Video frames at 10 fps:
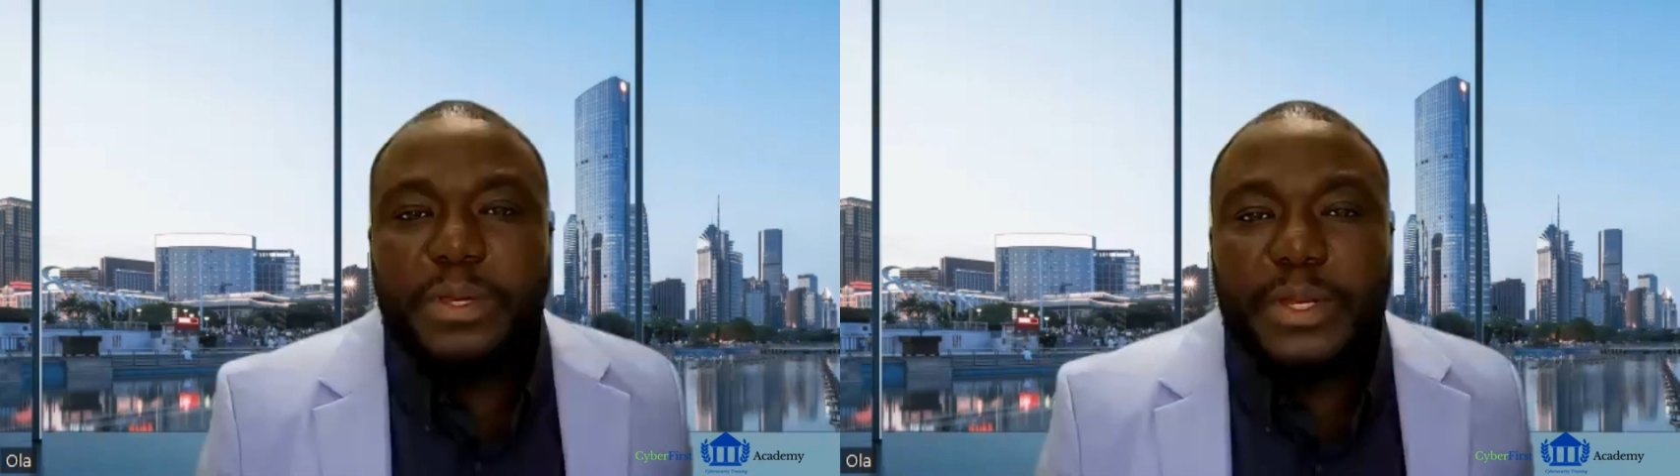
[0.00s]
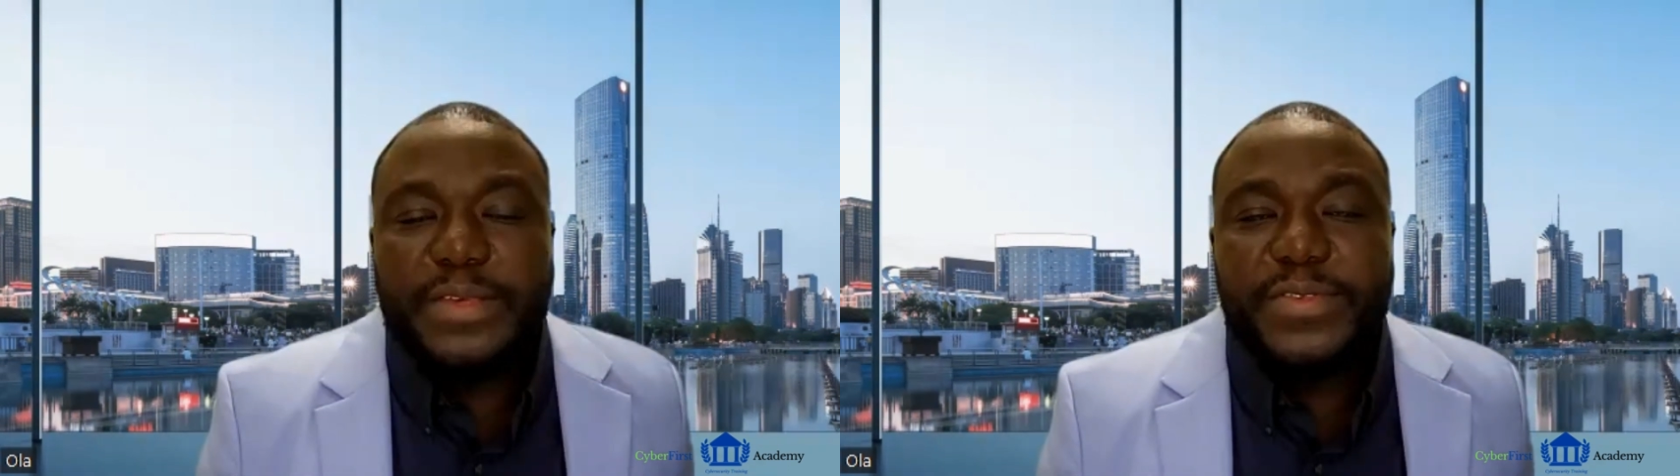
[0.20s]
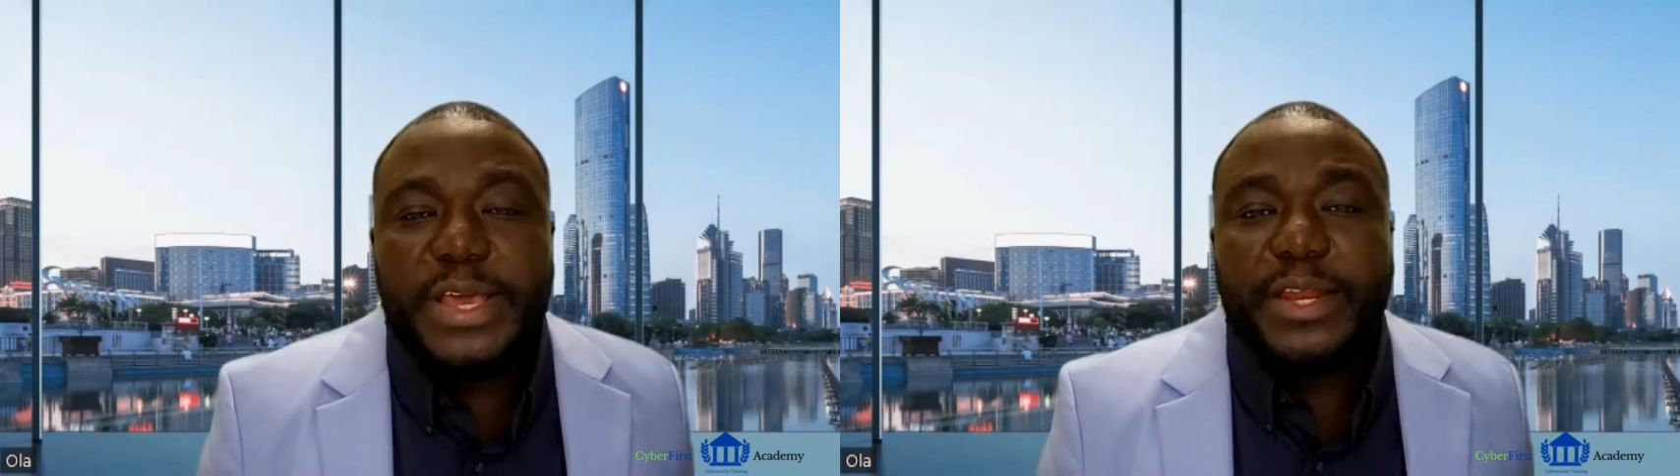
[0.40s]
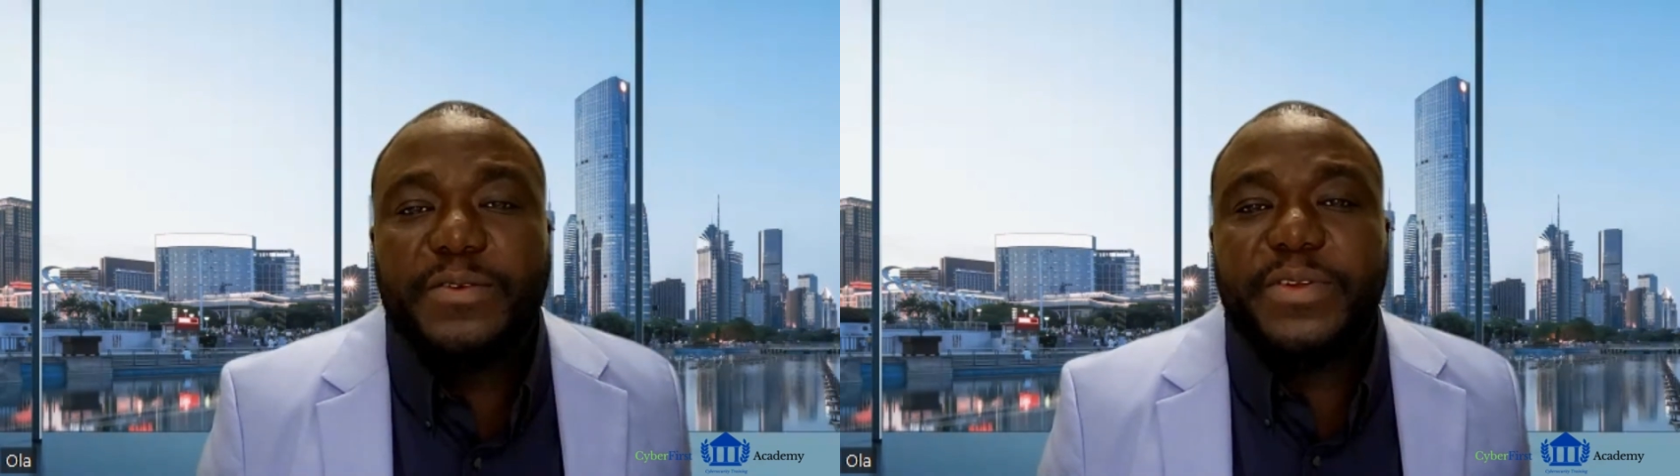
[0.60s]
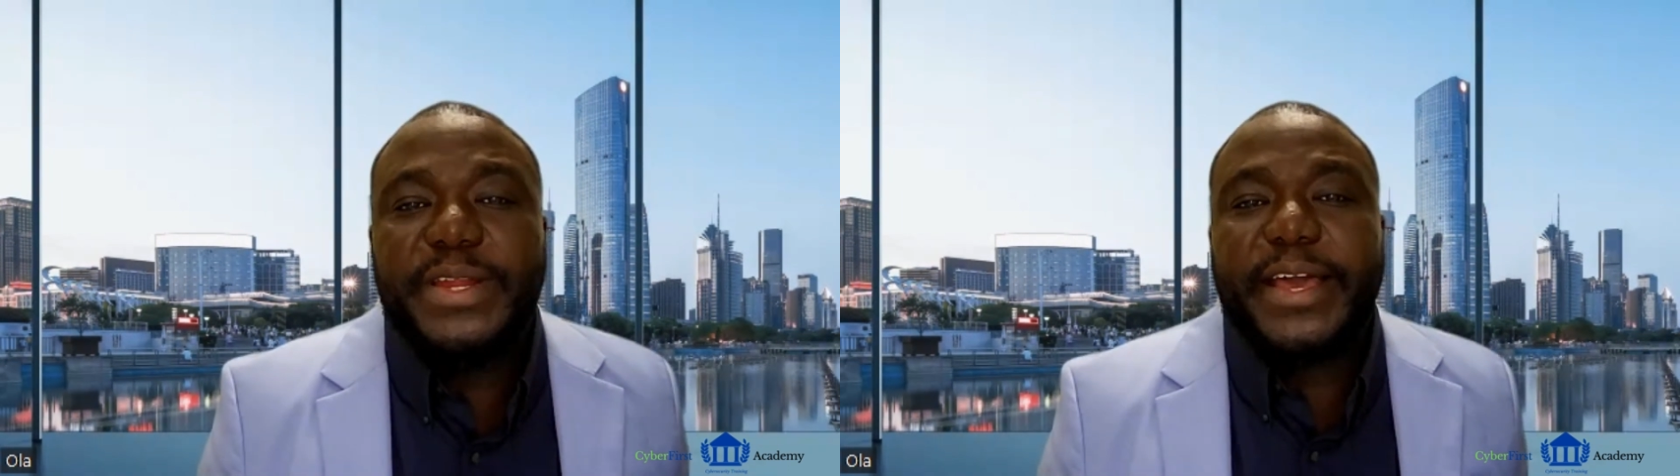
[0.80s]
NIST
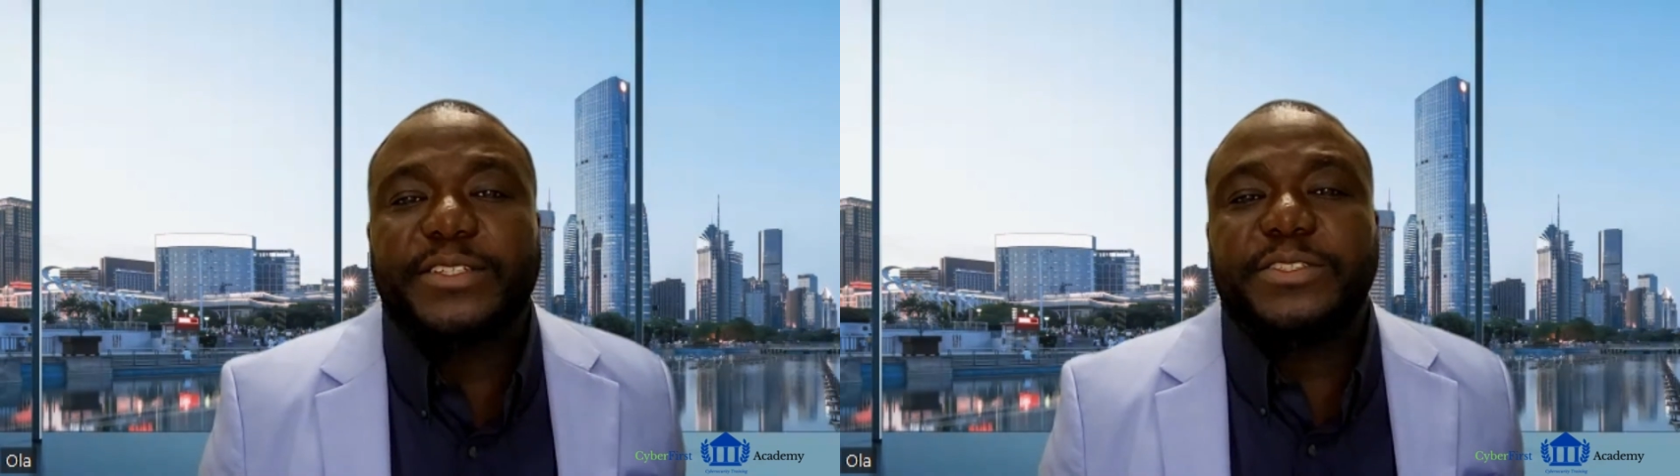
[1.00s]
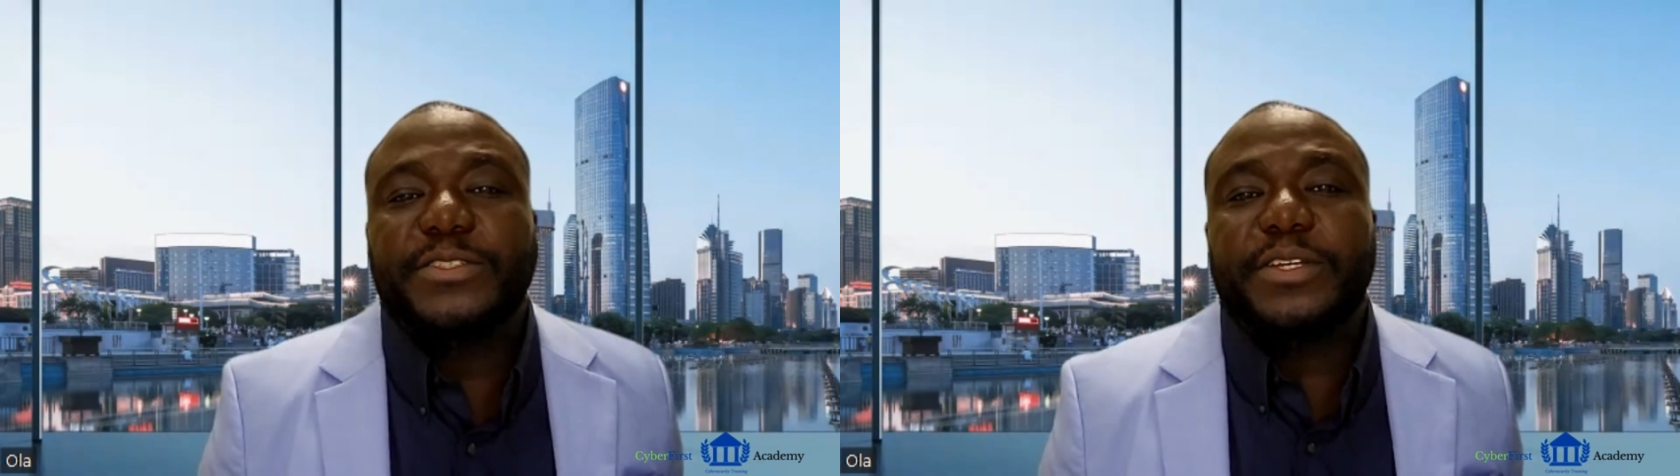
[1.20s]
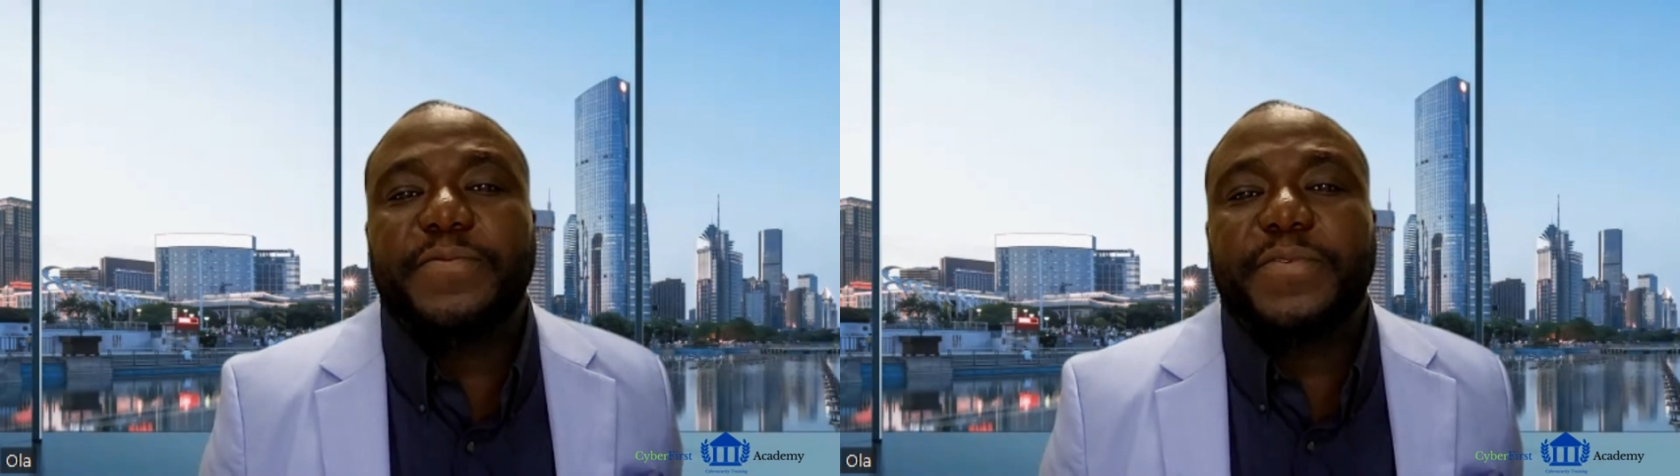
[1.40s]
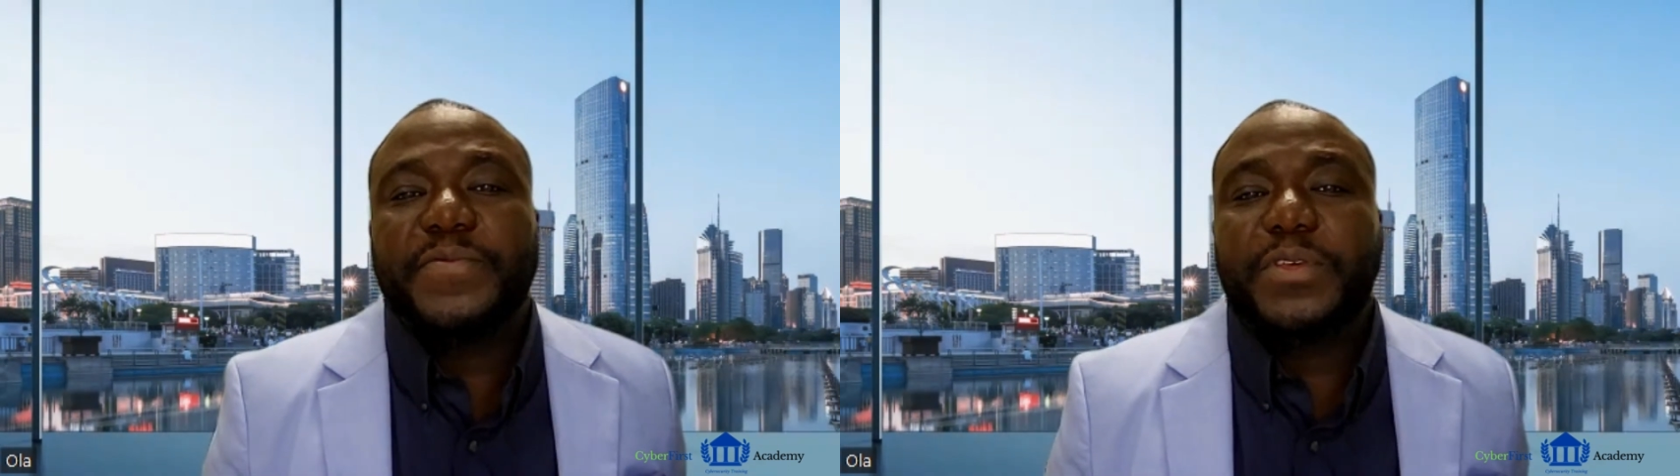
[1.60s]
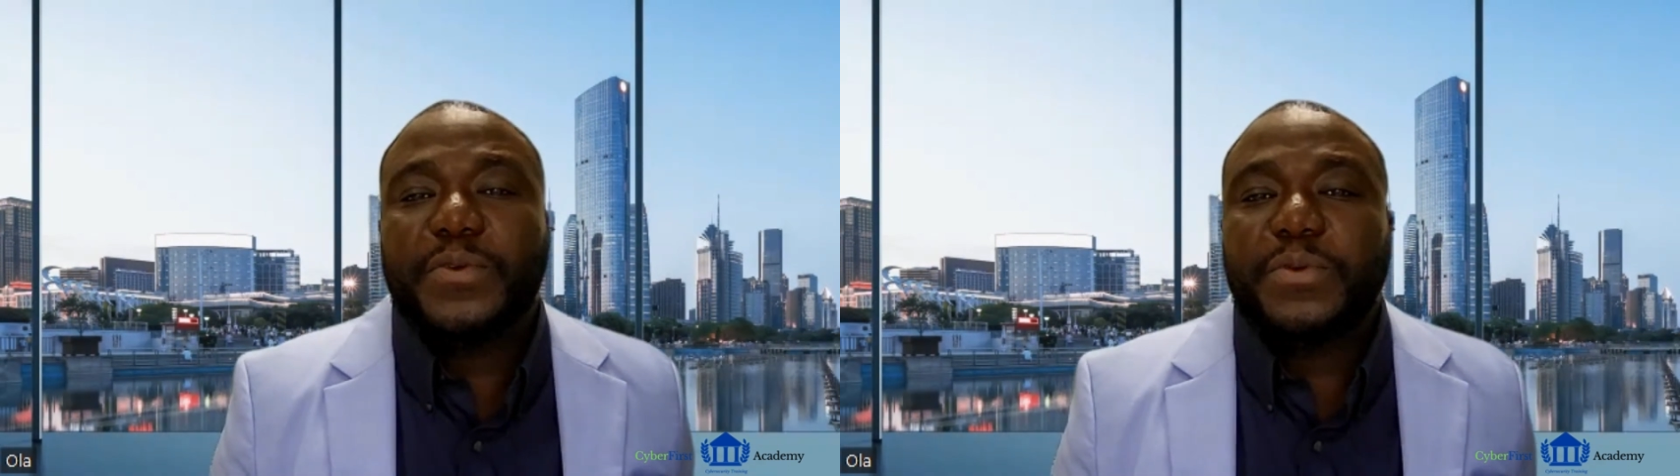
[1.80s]
800
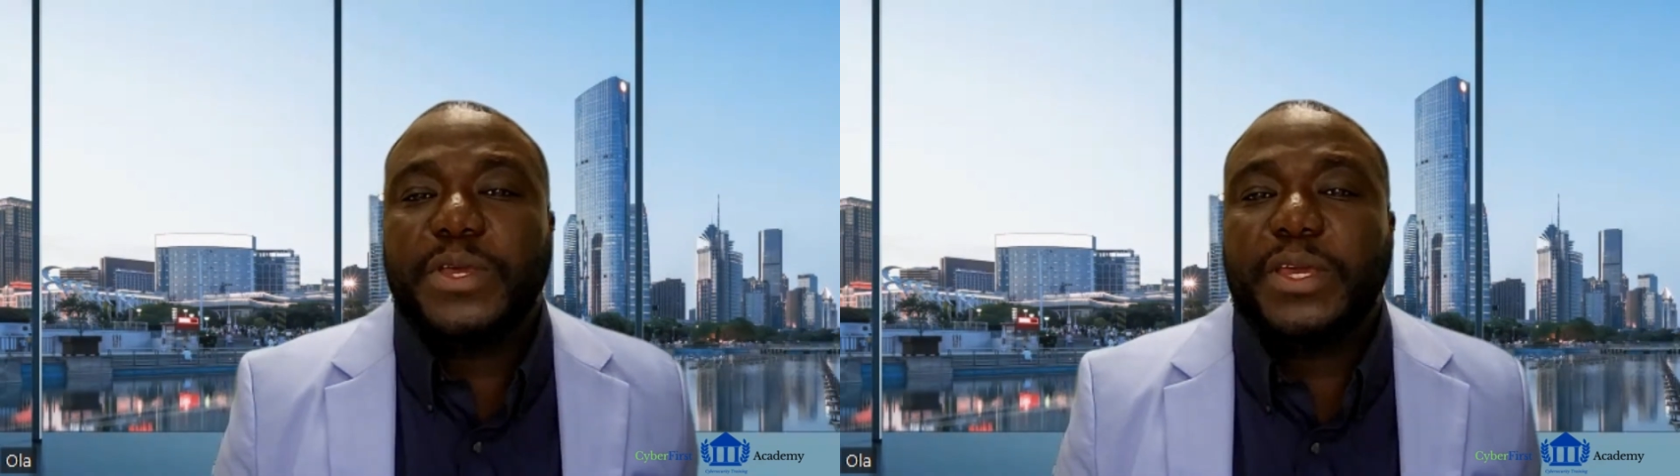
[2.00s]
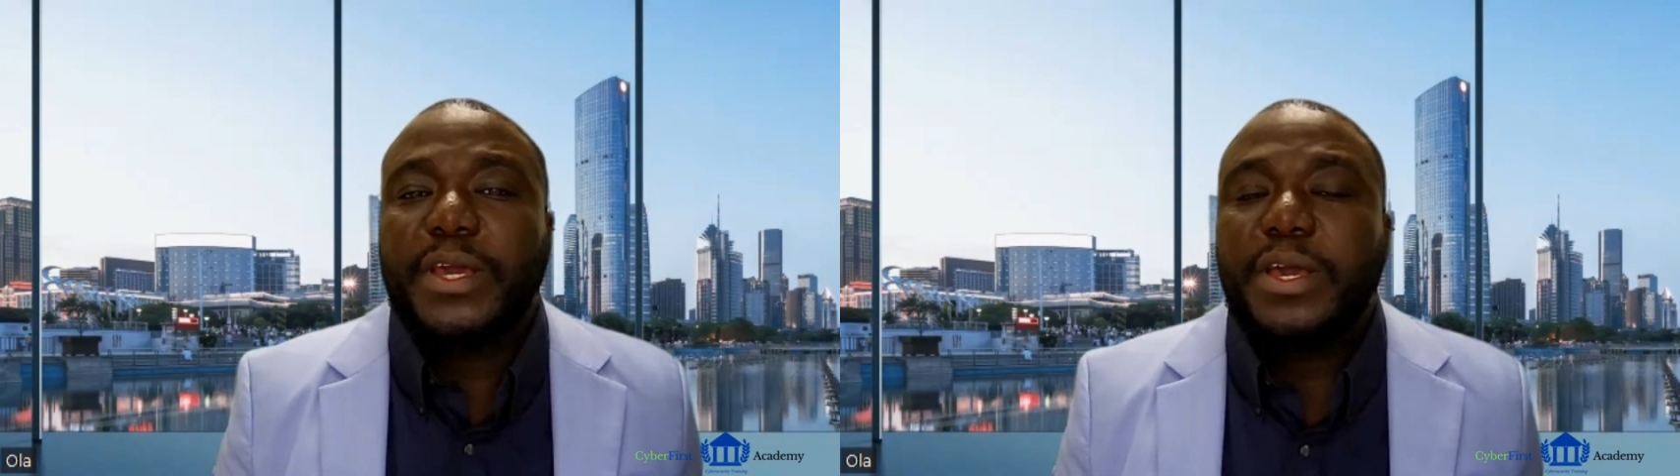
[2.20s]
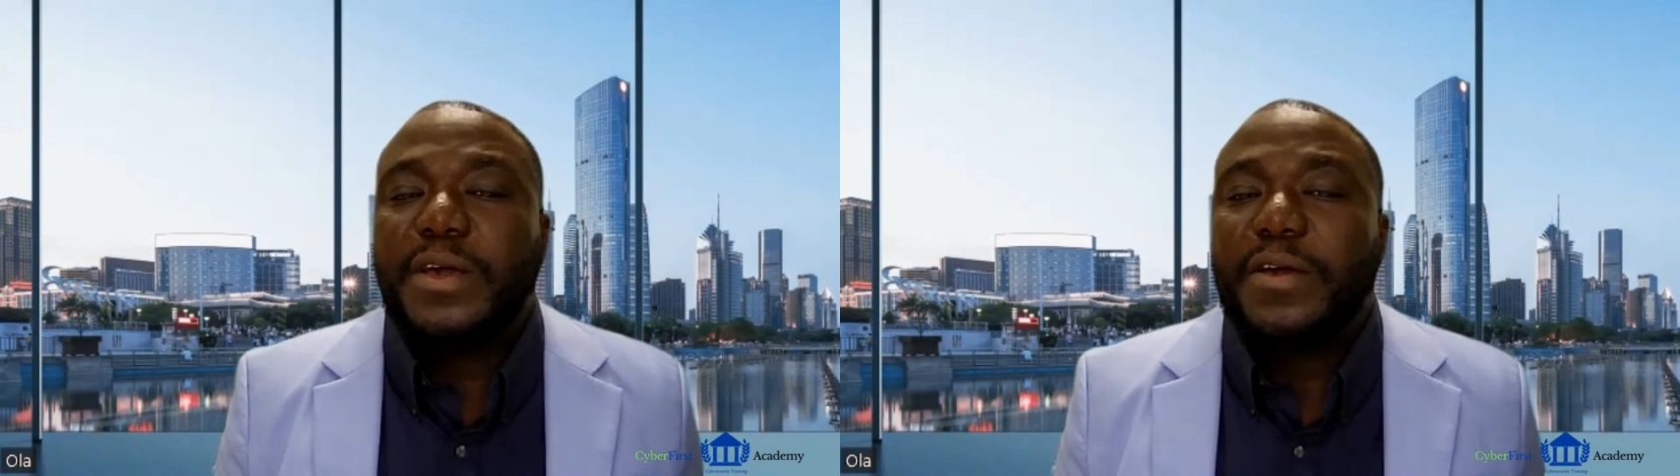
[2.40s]
53